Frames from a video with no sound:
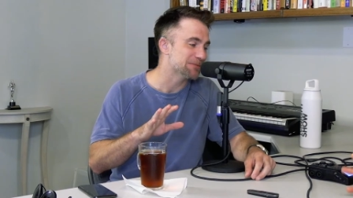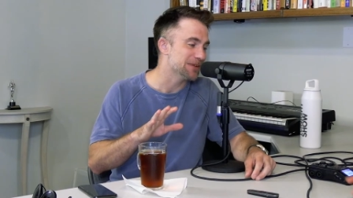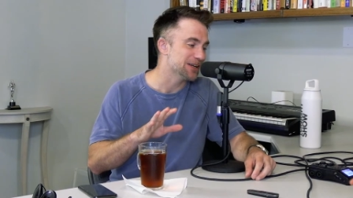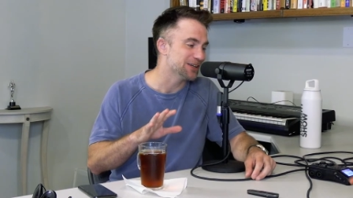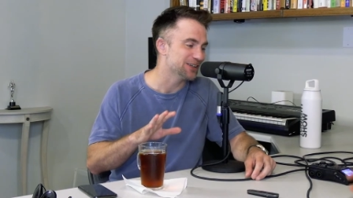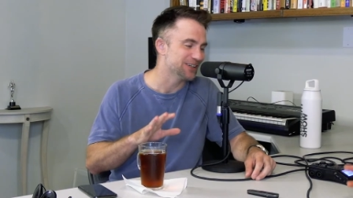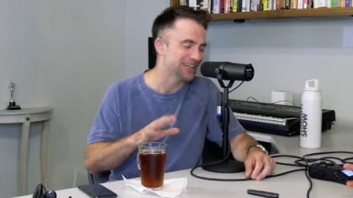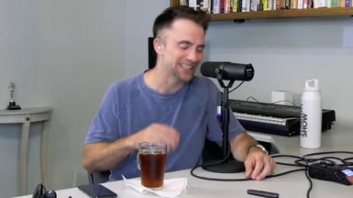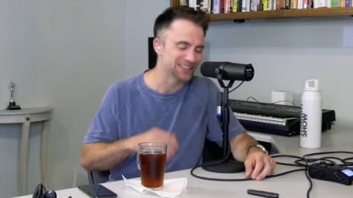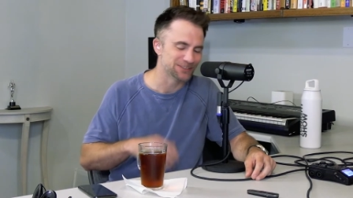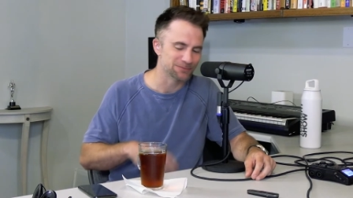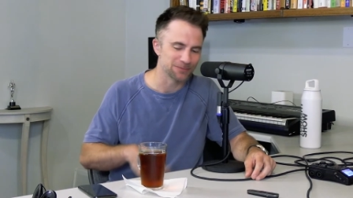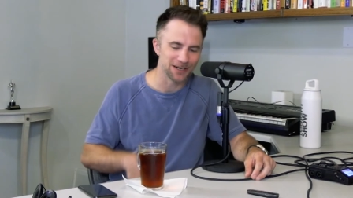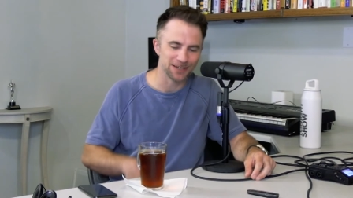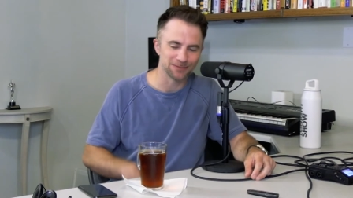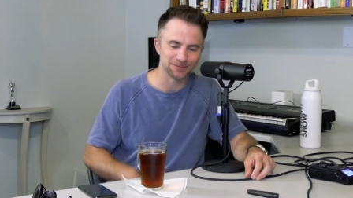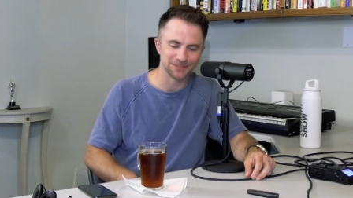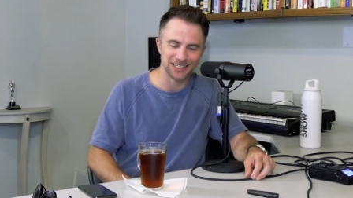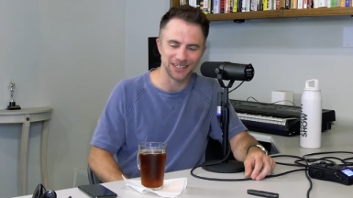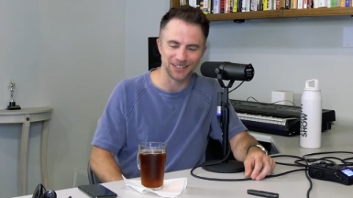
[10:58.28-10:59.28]
middle-aged
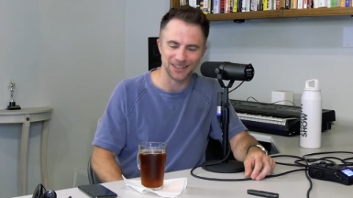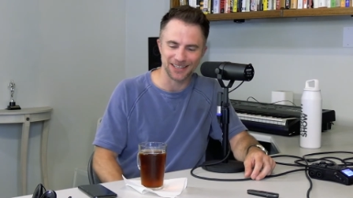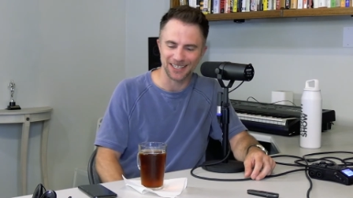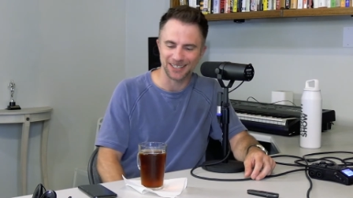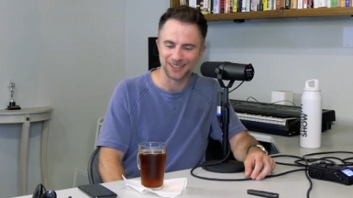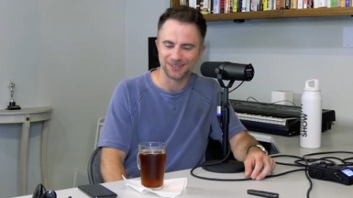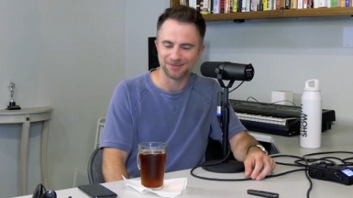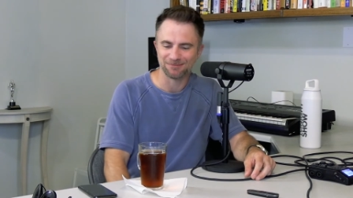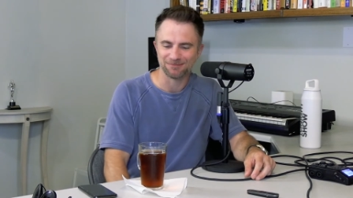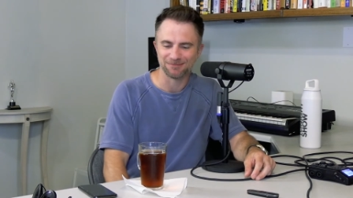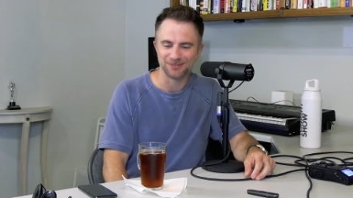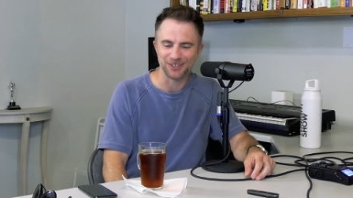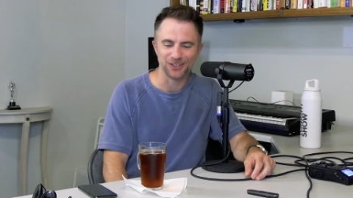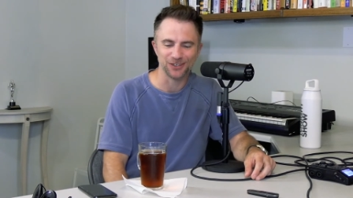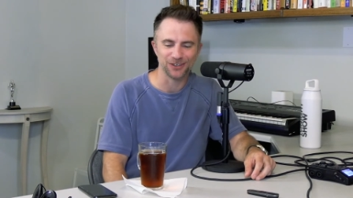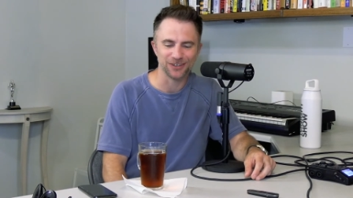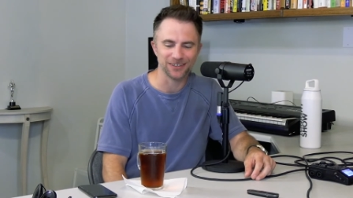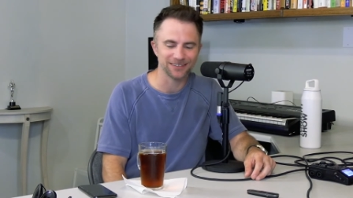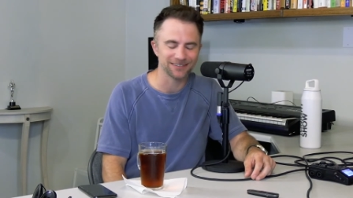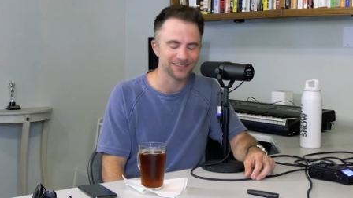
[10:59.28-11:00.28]
moms out there. You're
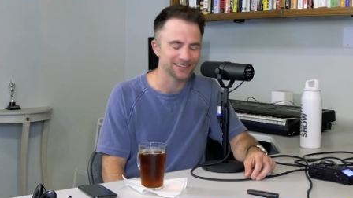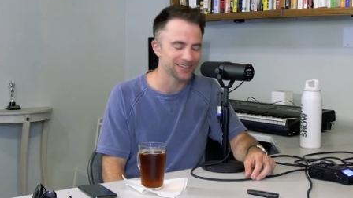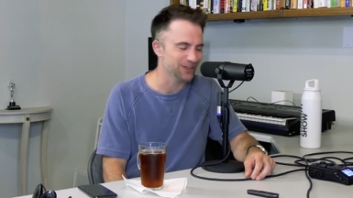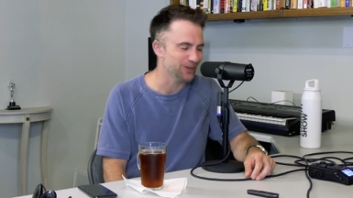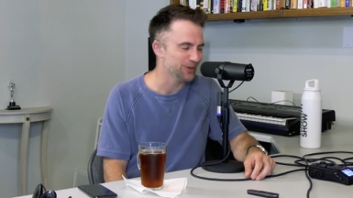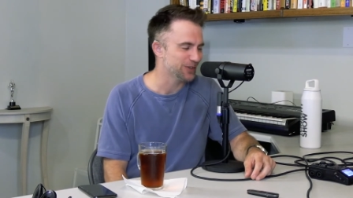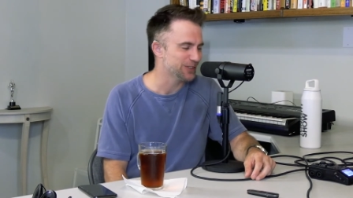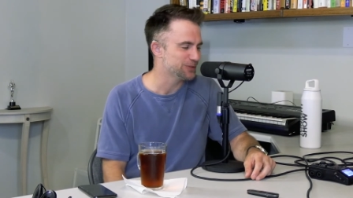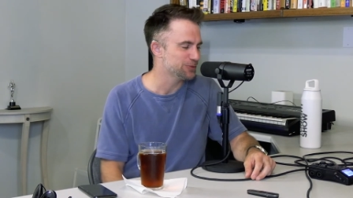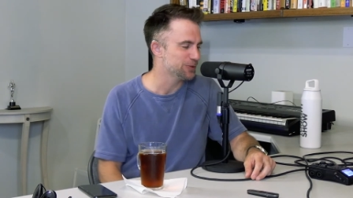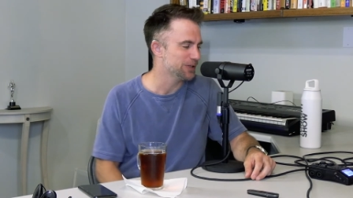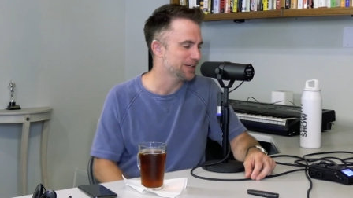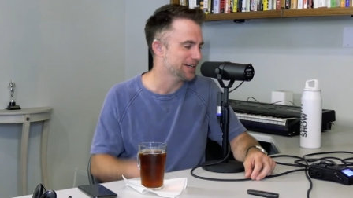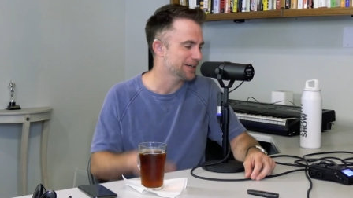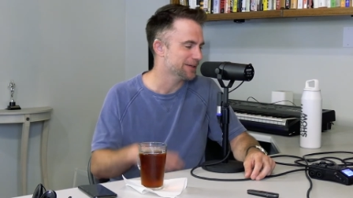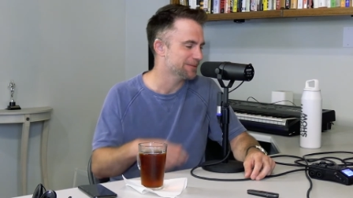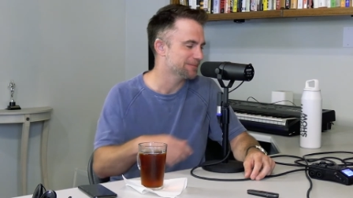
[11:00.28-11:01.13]
doing the Lord's work.